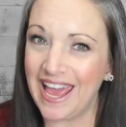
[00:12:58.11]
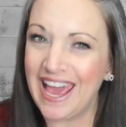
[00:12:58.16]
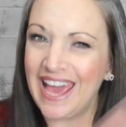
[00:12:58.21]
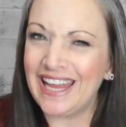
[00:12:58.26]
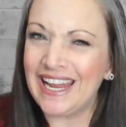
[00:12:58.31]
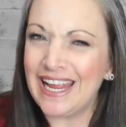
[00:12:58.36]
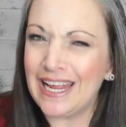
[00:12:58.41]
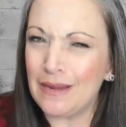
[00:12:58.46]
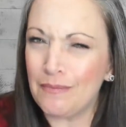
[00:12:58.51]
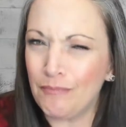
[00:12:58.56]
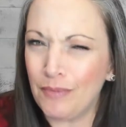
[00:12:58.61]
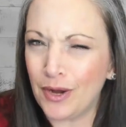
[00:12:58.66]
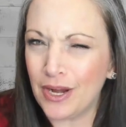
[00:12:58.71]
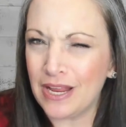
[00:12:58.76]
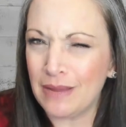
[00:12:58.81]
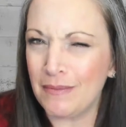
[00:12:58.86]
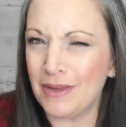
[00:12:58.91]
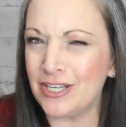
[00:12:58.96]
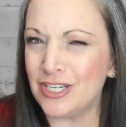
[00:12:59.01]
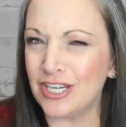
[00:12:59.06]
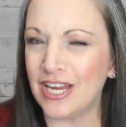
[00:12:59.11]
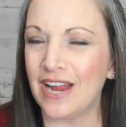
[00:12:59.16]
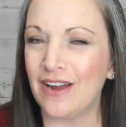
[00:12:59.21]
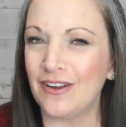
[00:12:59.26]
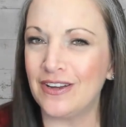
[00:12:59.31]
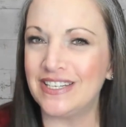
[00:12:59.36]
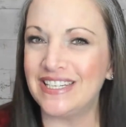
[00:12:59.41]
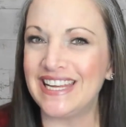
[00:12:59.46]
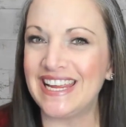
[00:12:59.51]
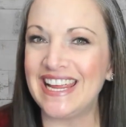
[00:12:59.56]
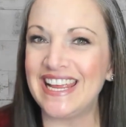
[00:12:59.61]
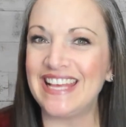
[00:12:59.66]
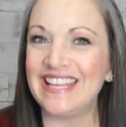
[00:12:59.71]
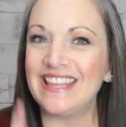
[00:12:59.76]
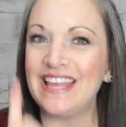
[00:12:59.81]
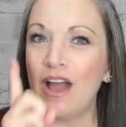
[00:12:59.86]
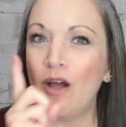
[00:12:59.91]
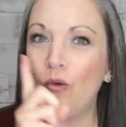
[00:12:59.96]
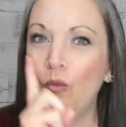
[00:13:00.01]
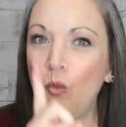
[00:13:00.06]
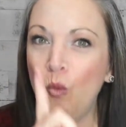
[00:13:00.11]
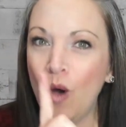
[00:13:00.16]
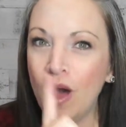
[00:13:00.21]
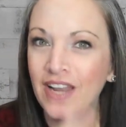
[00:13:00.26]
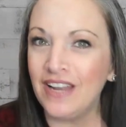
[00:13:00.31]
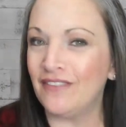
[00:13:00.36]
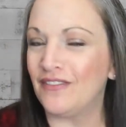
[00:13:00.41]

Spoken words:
And I can pretty much guarantee that one